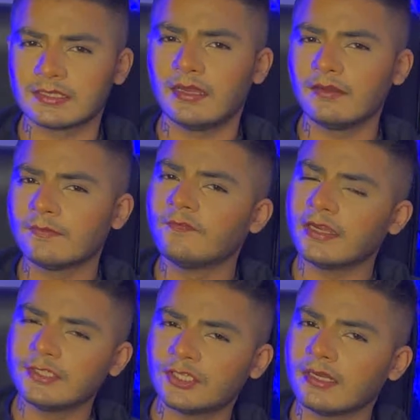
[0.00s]
that
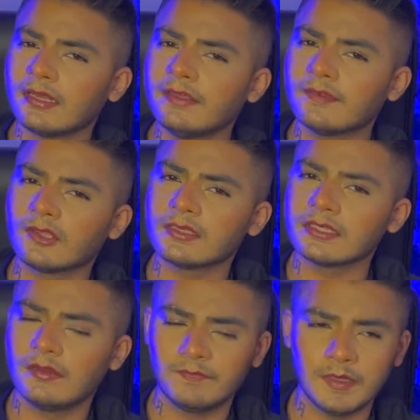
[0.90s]
very gently with
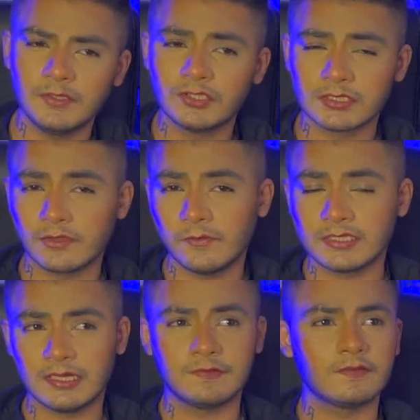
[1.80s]
yourself. Maybe just give
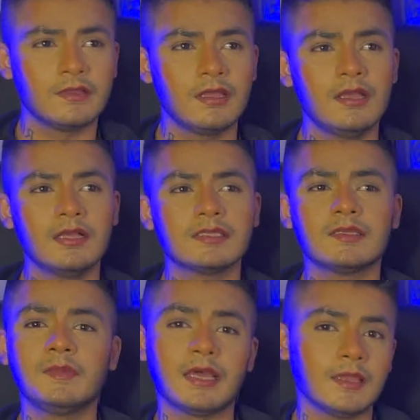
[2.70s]
yourself
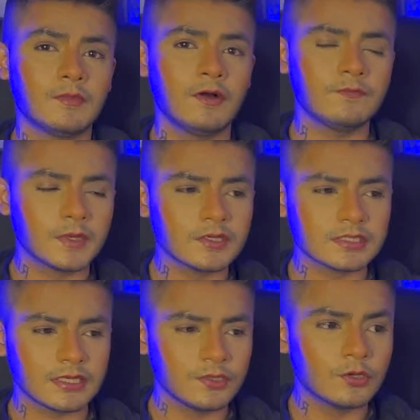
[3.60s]
some time off,
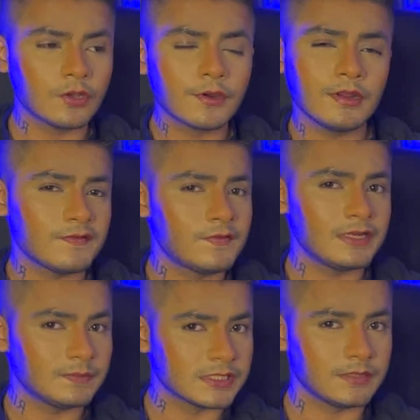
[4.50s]
because you're going to have a
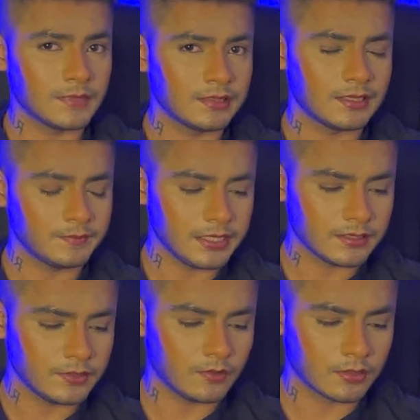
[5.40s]
very busy month. Let me
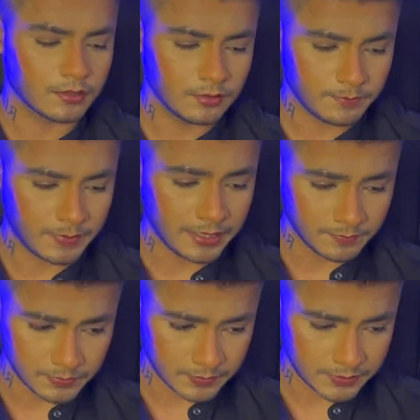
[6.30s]
tell you, pile
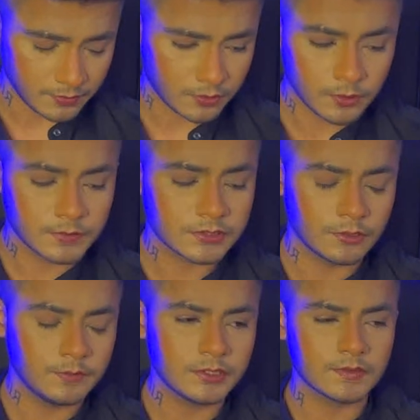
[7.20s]
number one, October is going
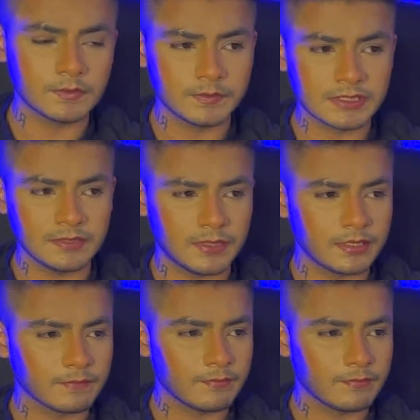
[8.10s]
to be super busy, but